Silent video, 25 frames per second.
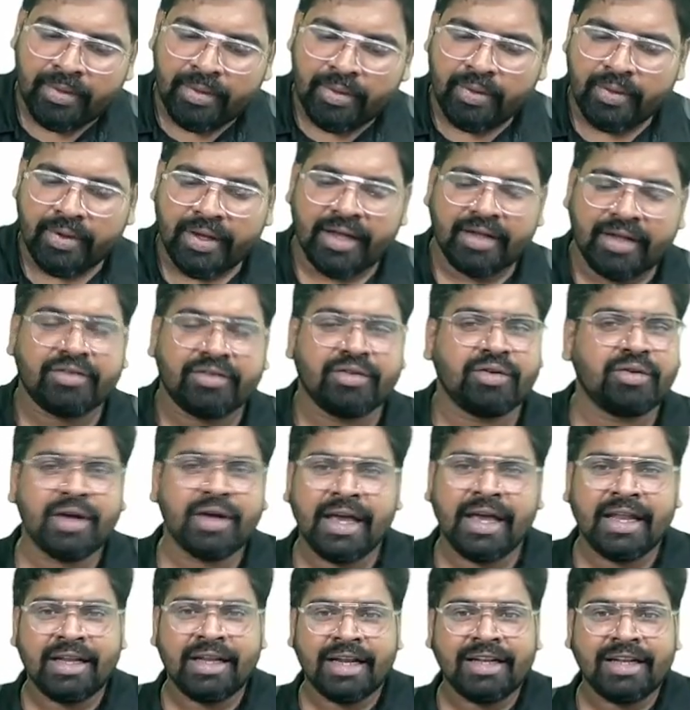Okay, so
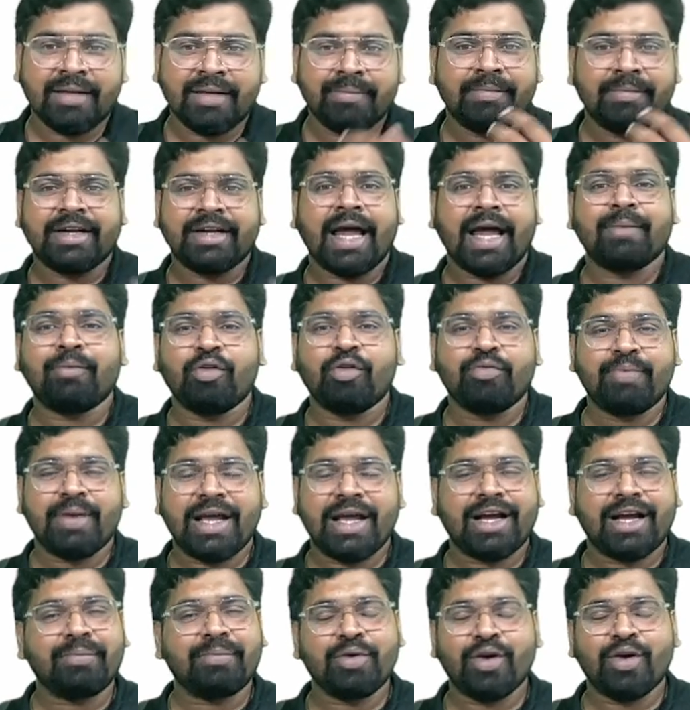in the time of
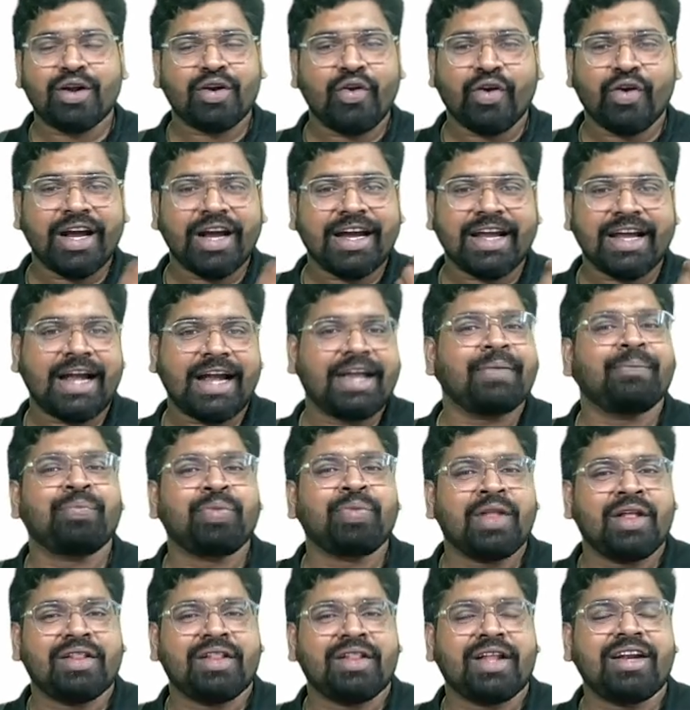breakup, you are gonna cry.
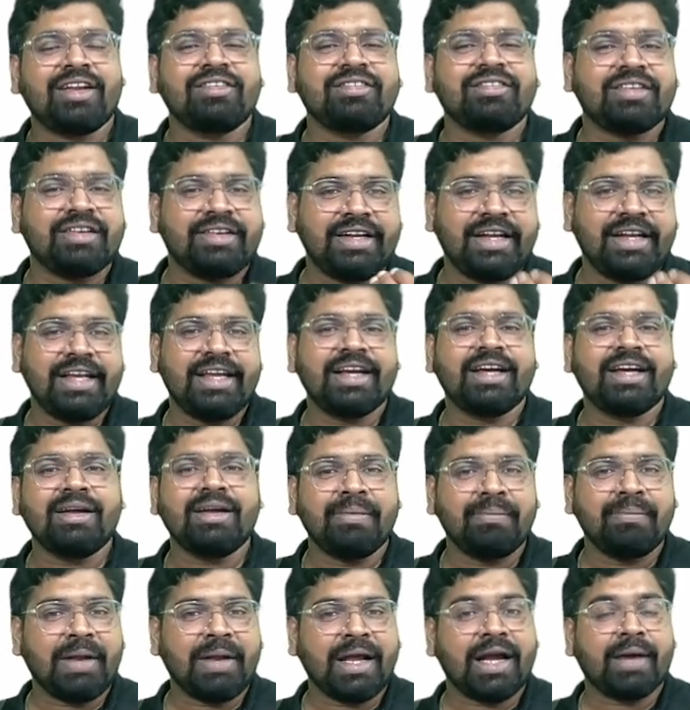That is tear
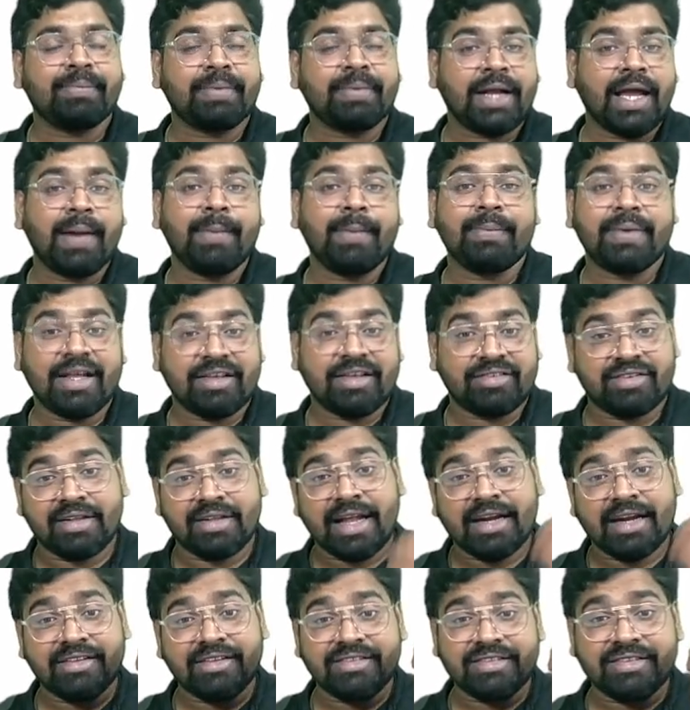breakup time test.
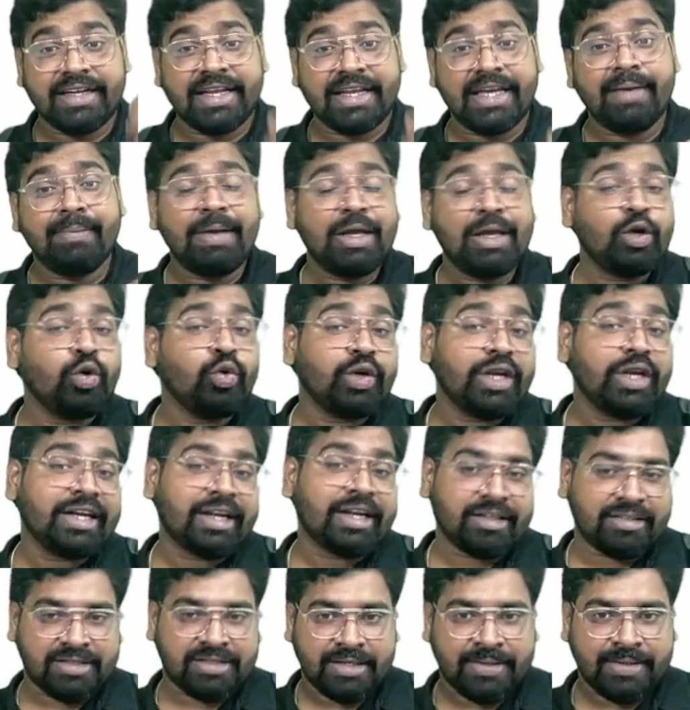That is TBUT
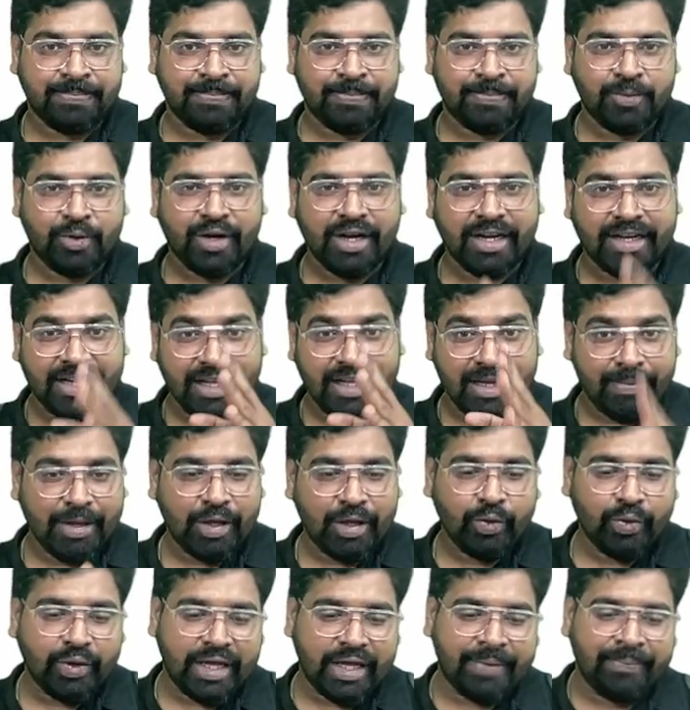test. Okay,
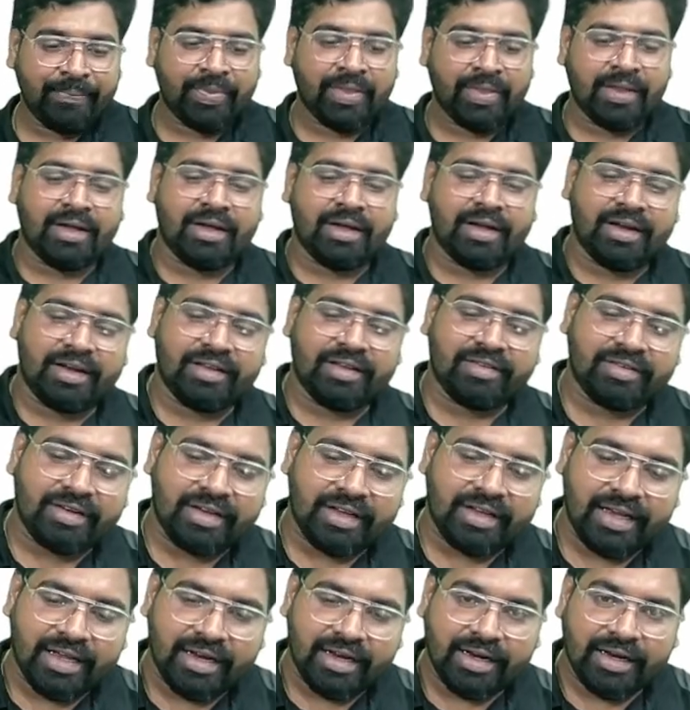TBUT is
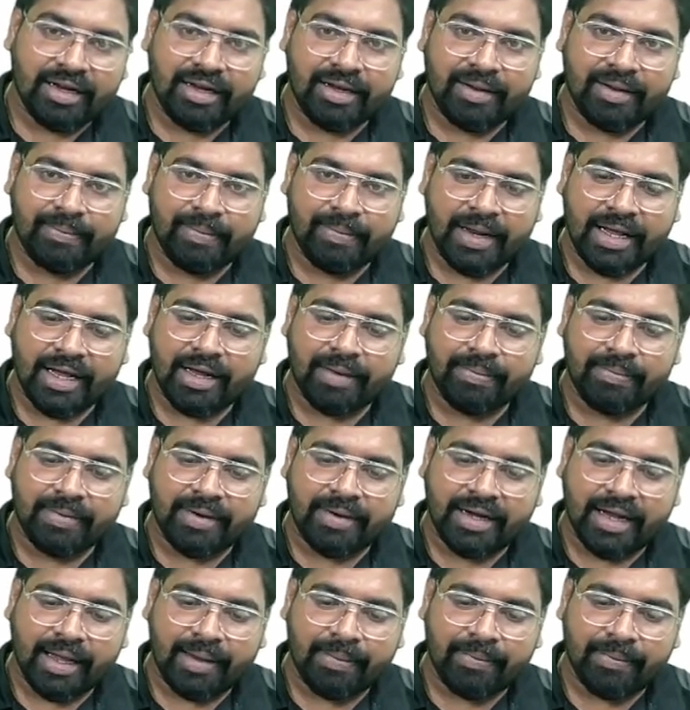tear breakup
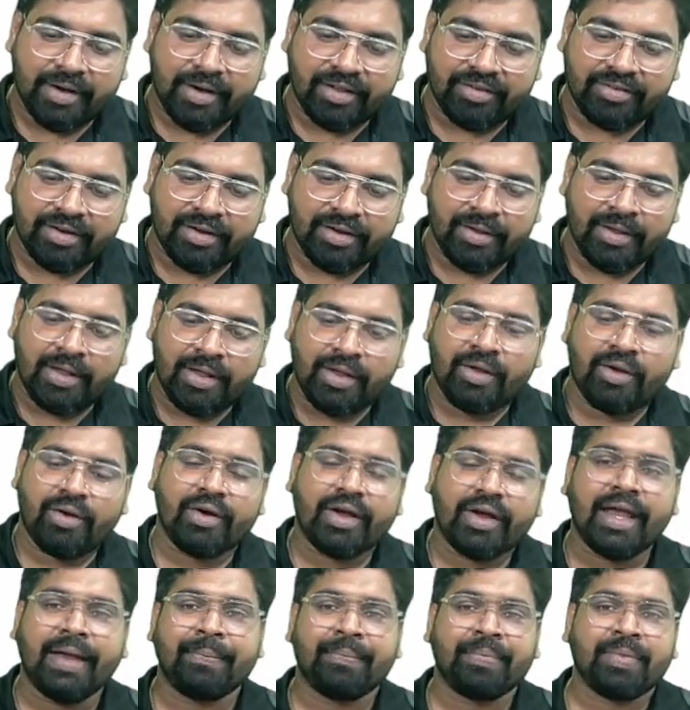time test.
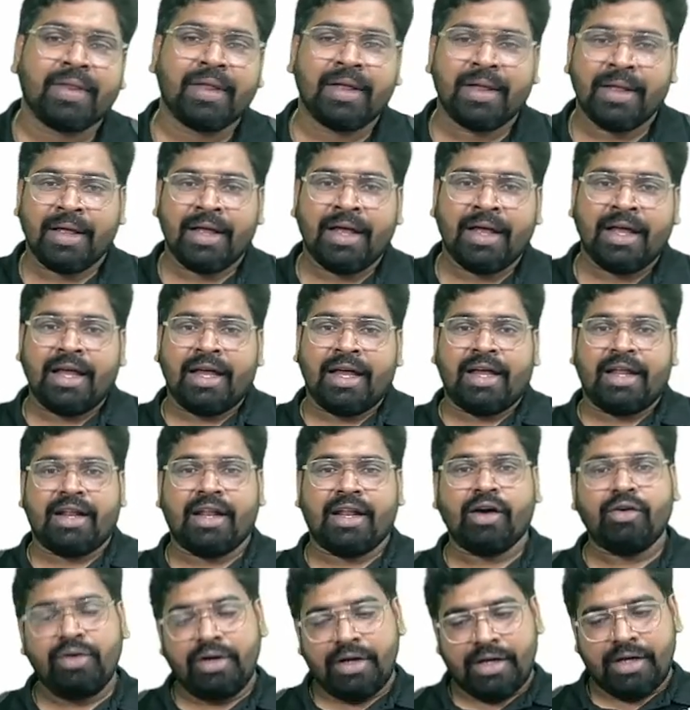Okay,
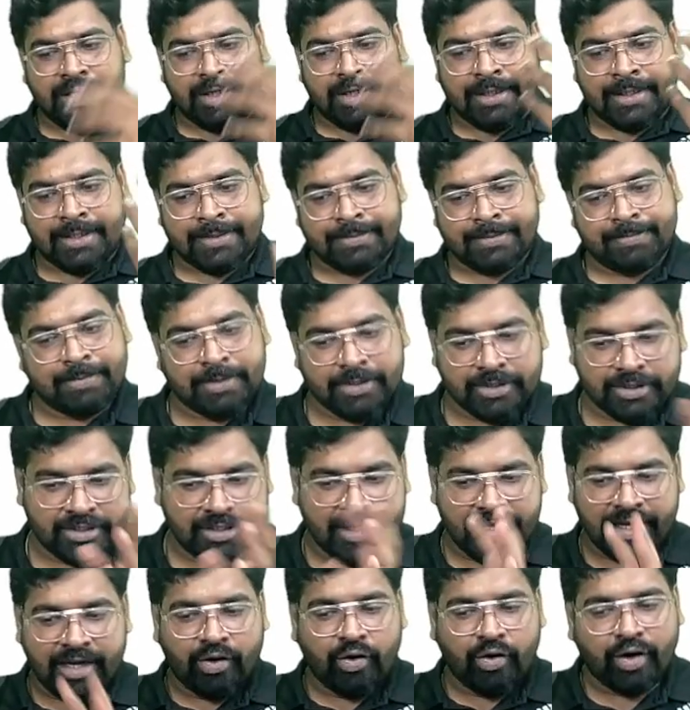now
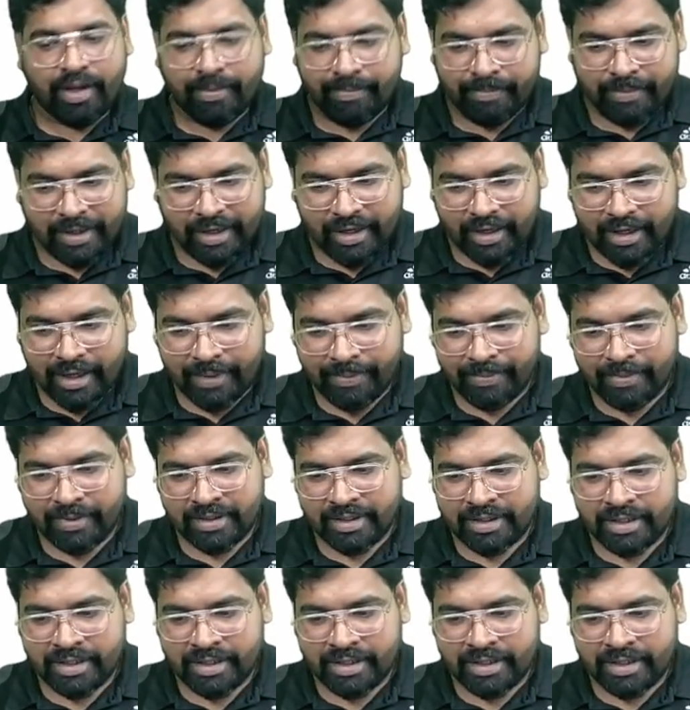they got a breakup.